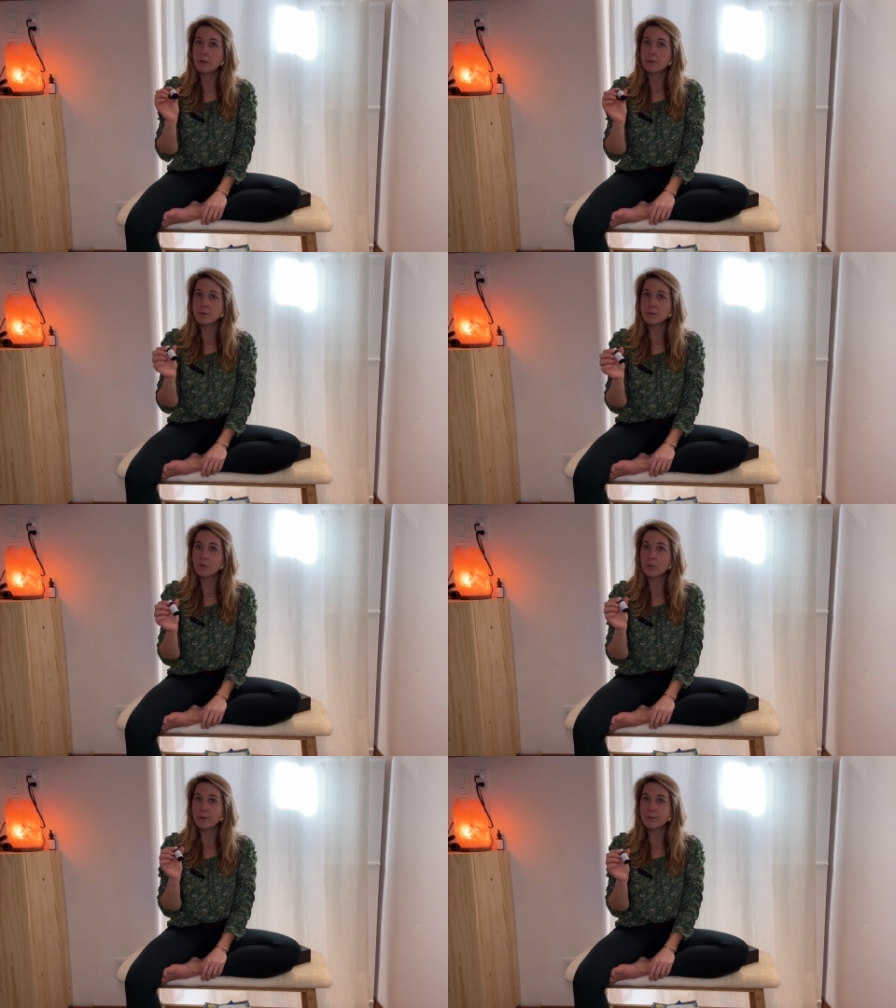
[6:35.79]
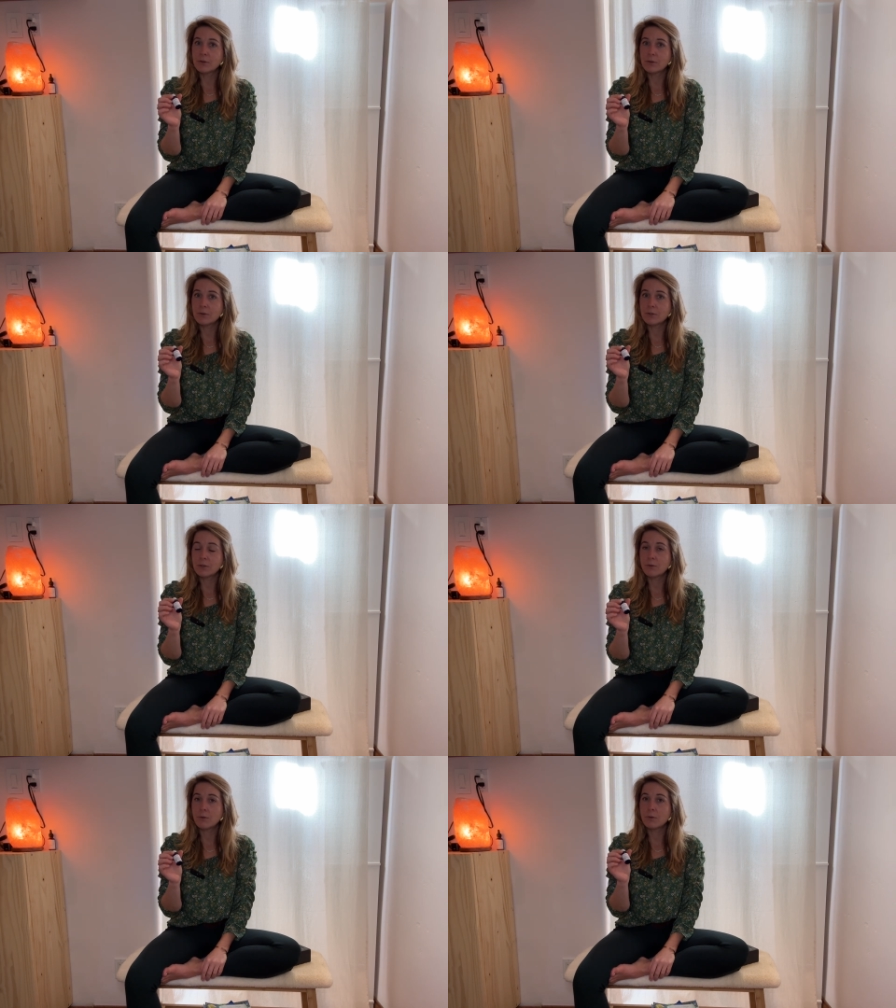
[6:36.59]
essential oils are new to
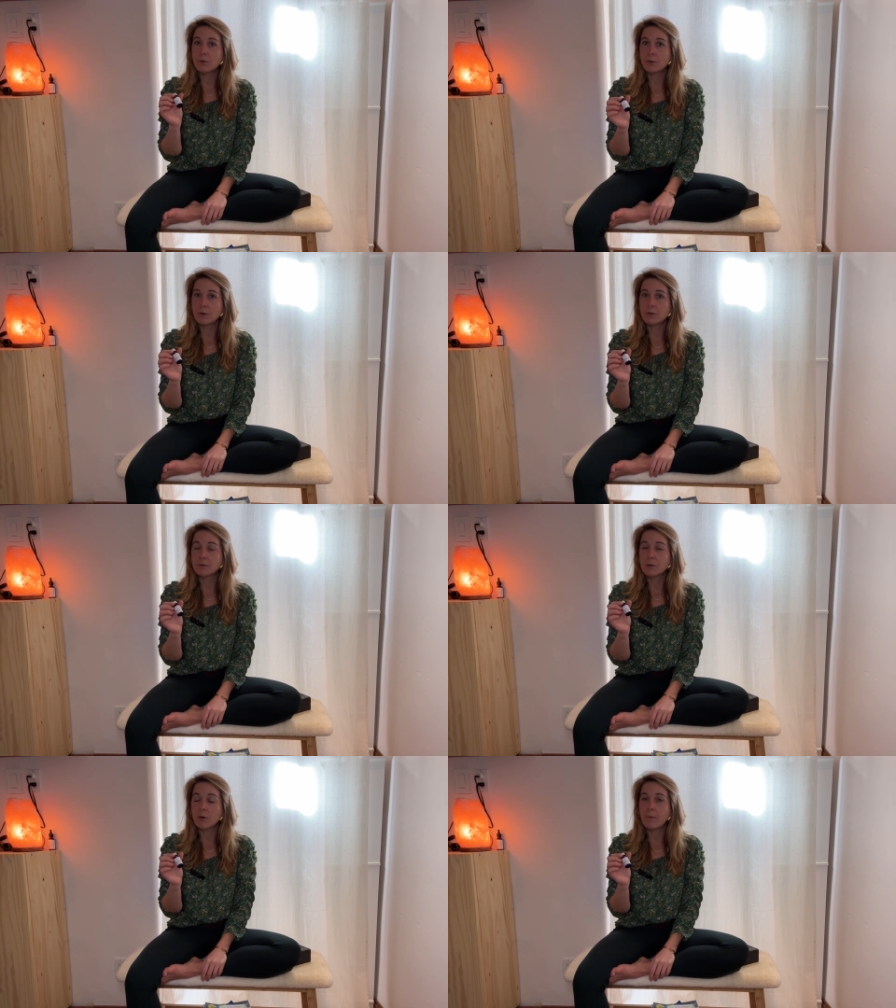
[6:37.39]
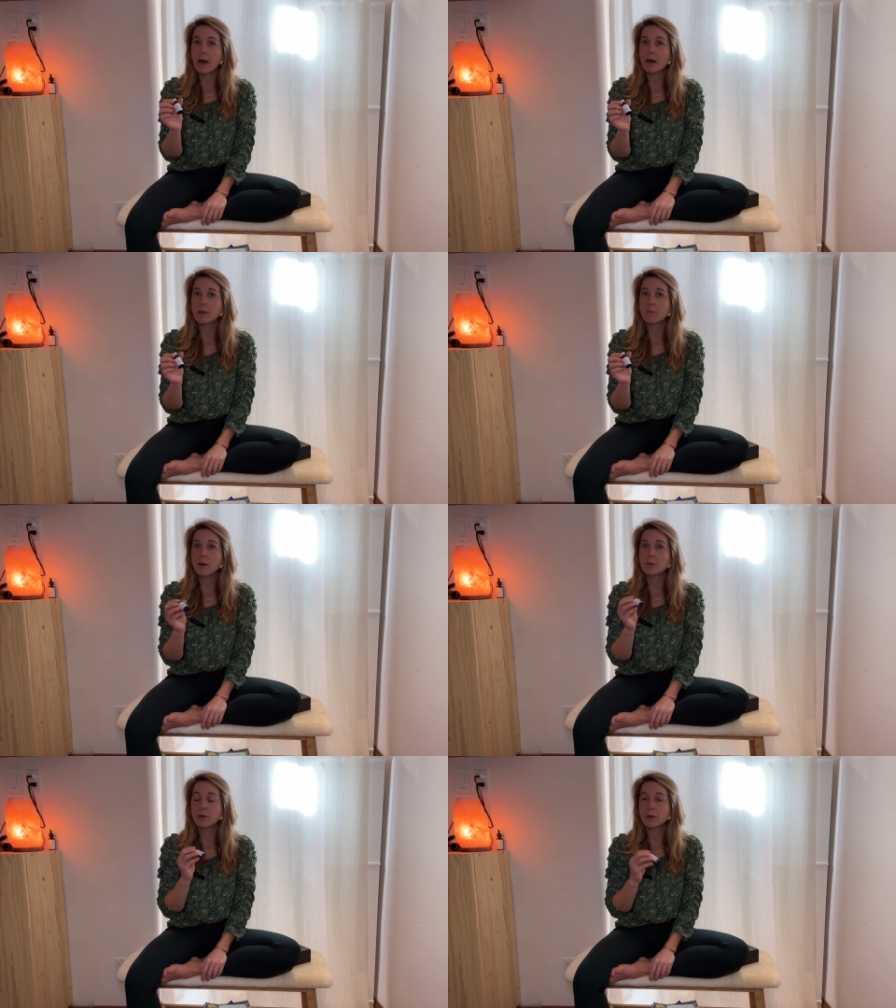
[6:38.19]
you, you can also go back and
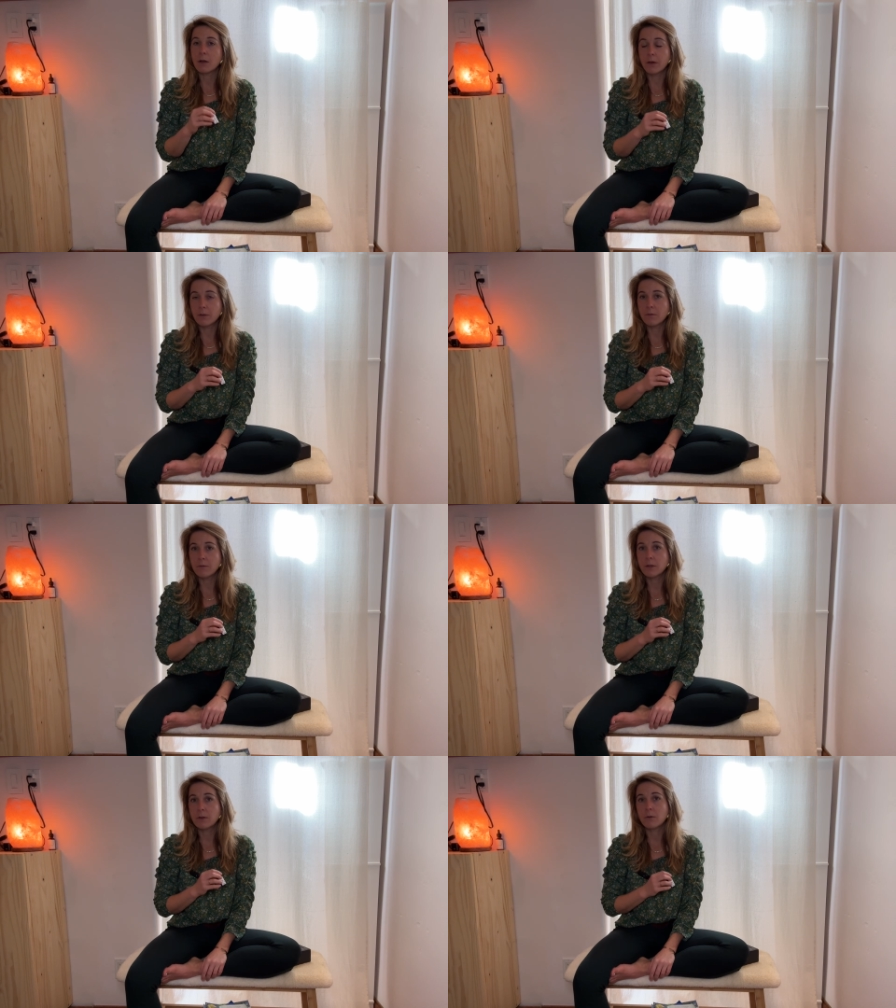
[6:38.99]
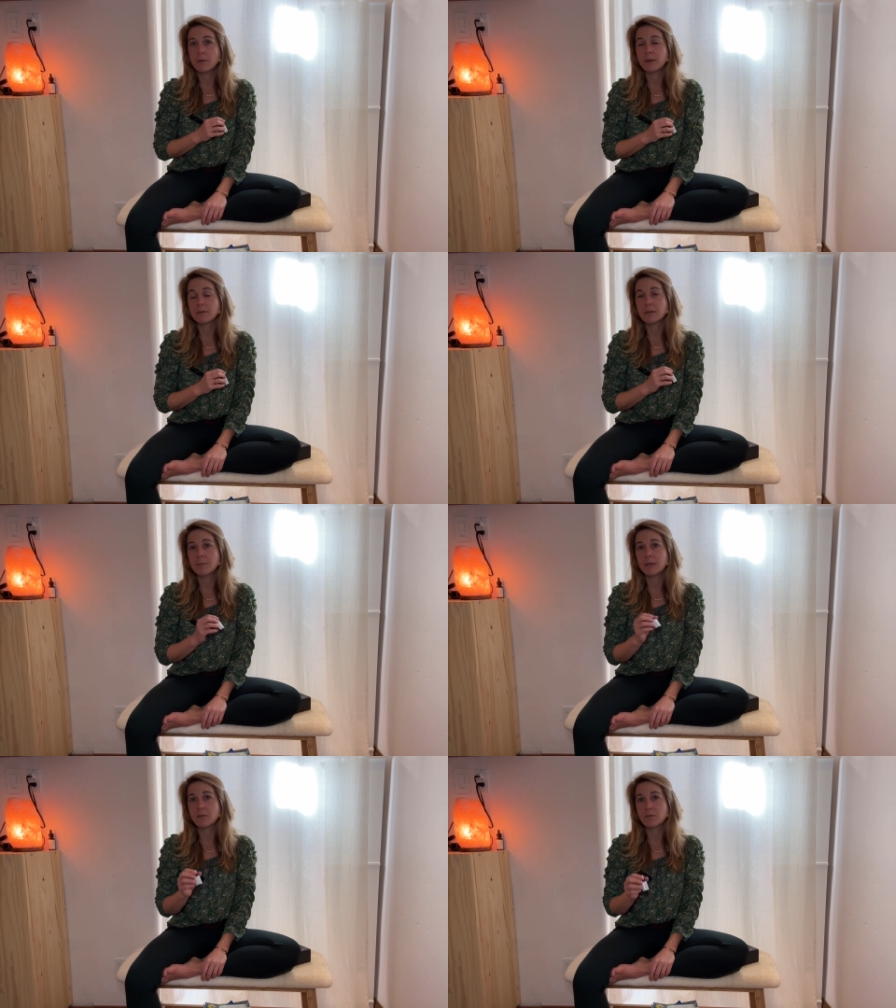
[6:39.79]
watch our other video that is going to
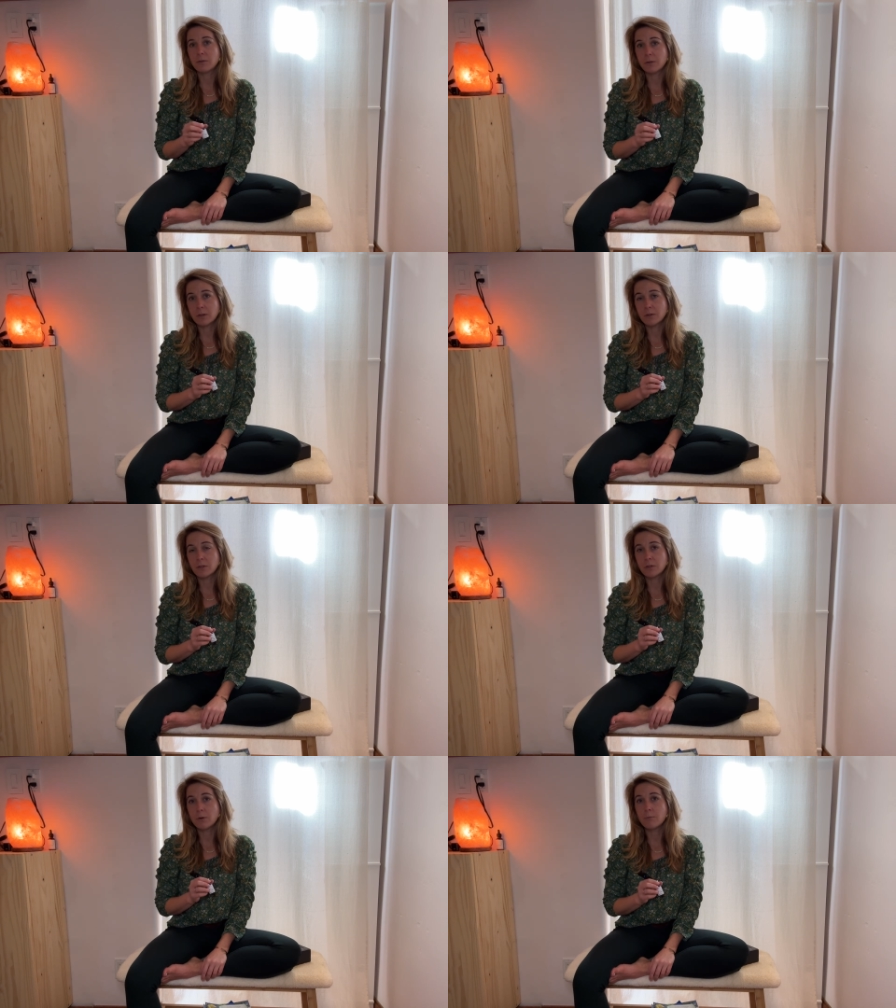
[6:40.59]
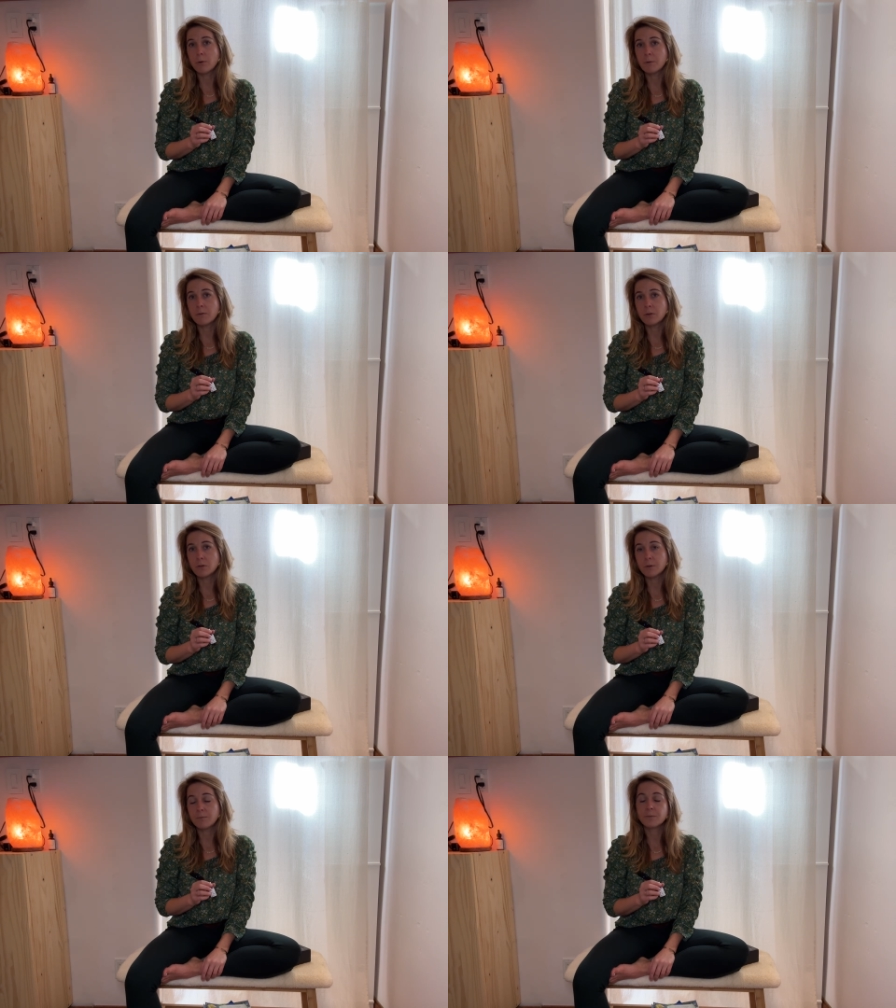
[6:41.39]
be Introduction to Aroma
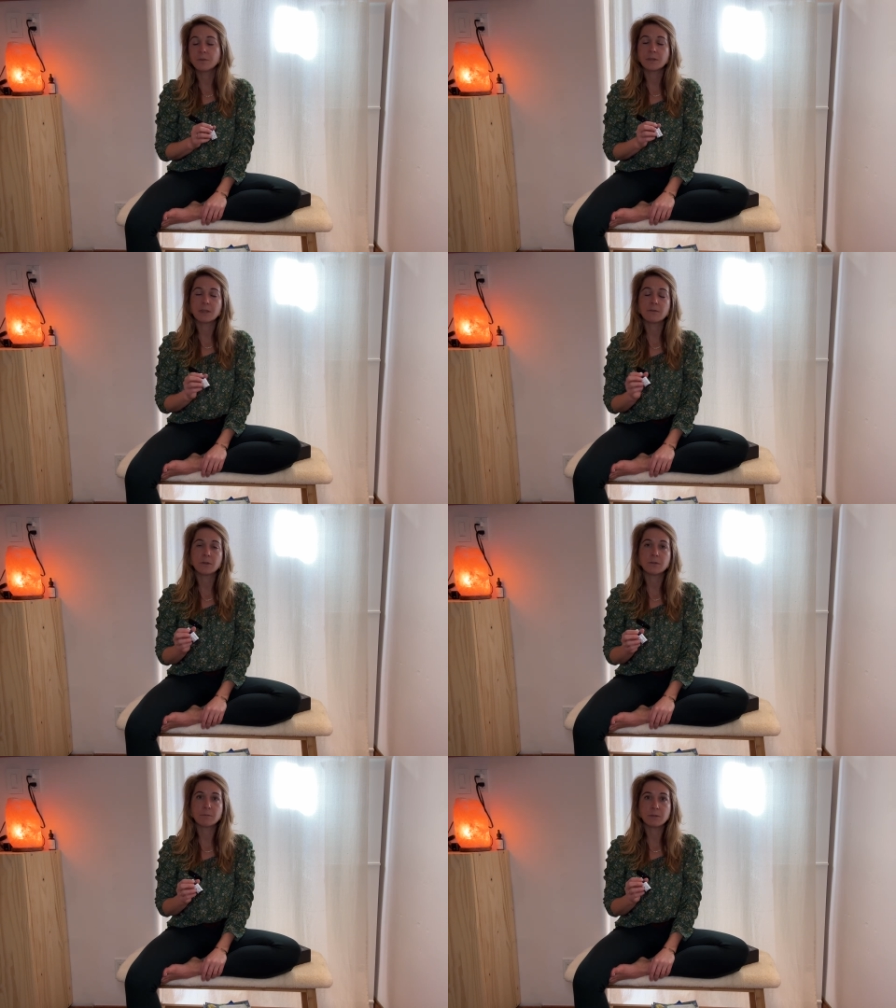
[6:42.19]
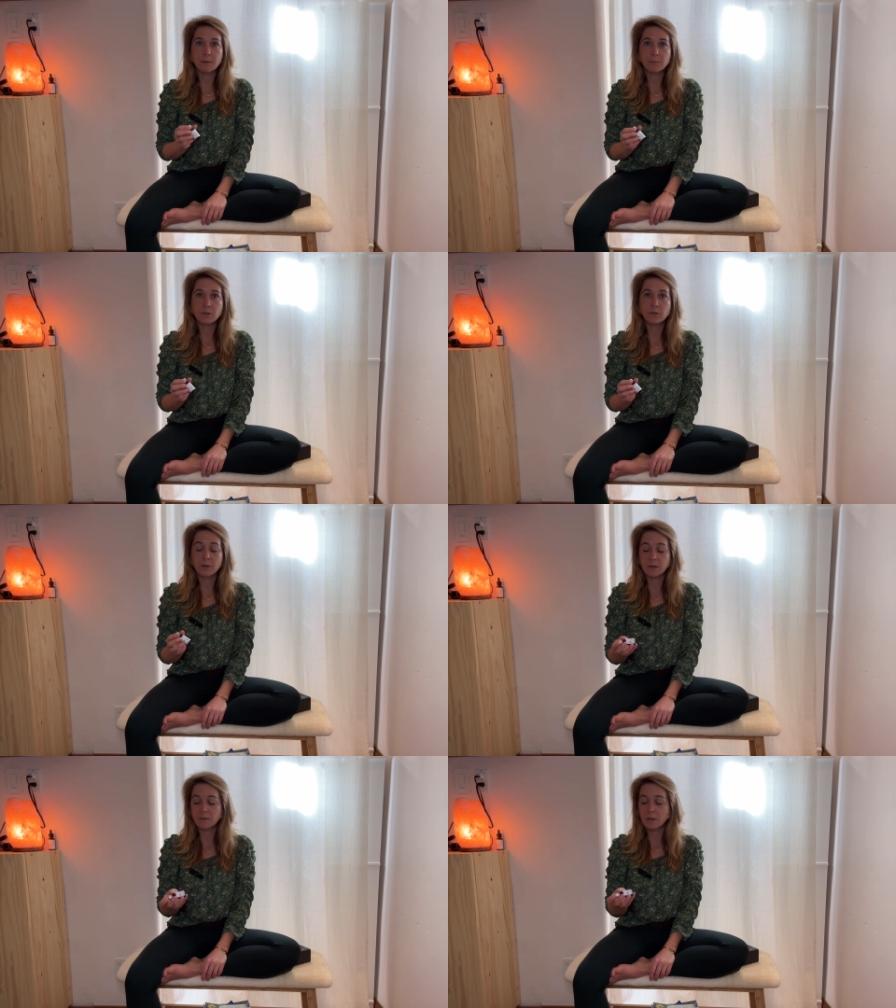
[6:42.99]
Fusion. It's going to give you some tips and
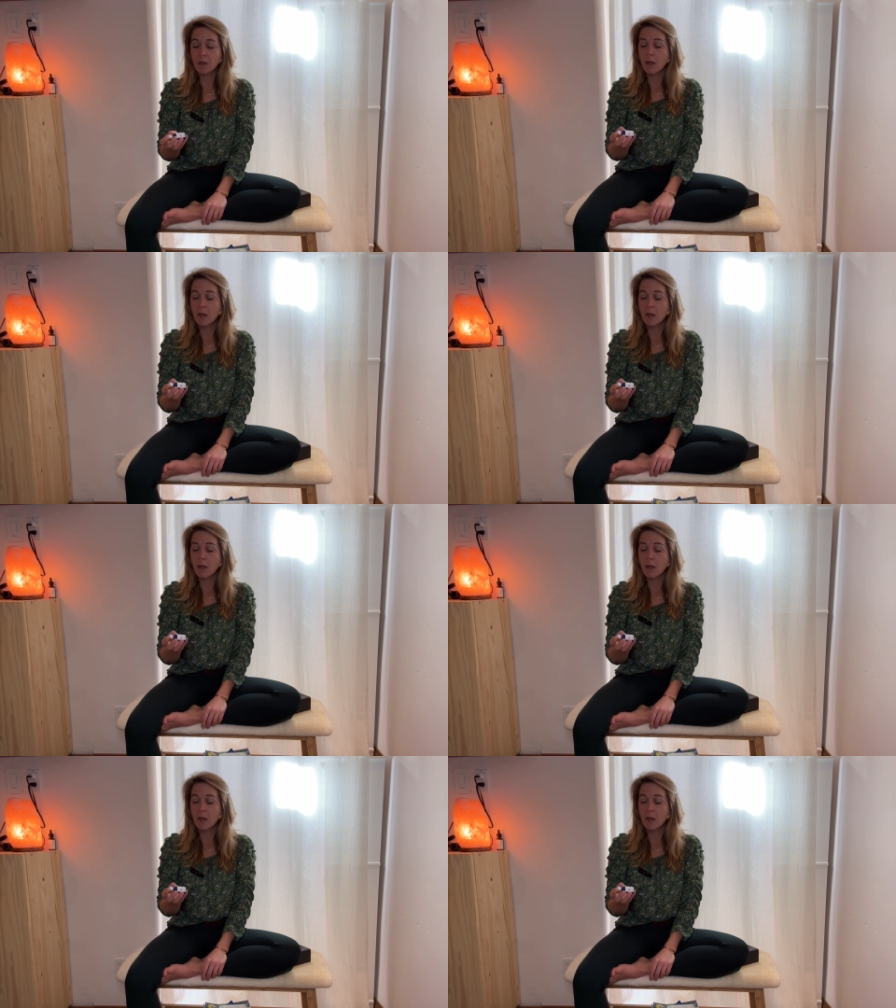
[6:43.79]
tricks,